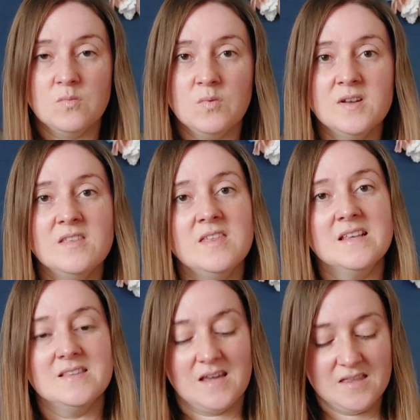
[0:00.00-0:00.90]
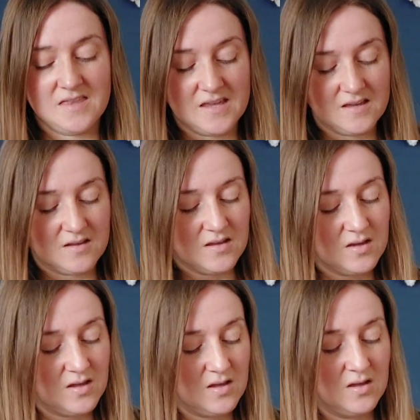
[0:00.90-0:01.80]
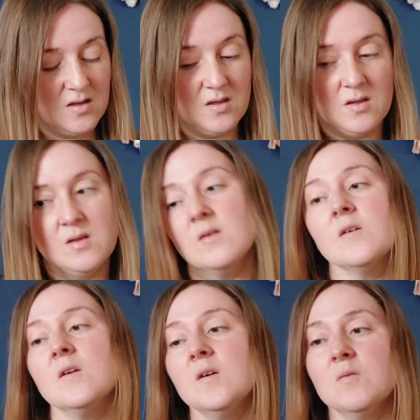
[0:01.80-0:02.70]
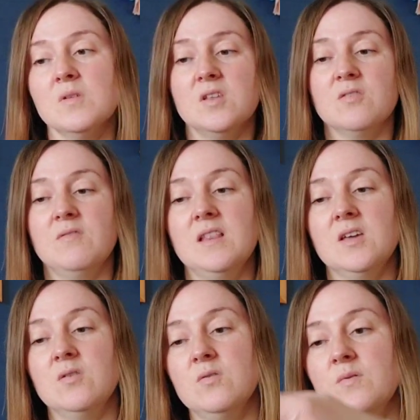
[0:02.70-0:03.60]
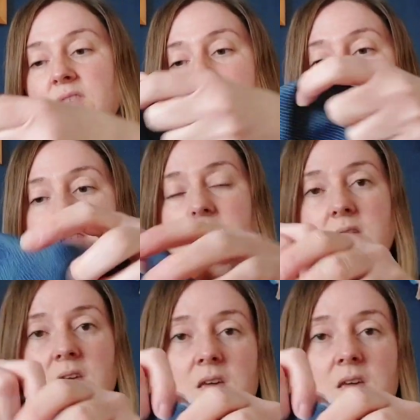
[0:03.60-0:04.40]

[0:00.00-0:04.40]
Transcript: one of the things that I think will look really cool with this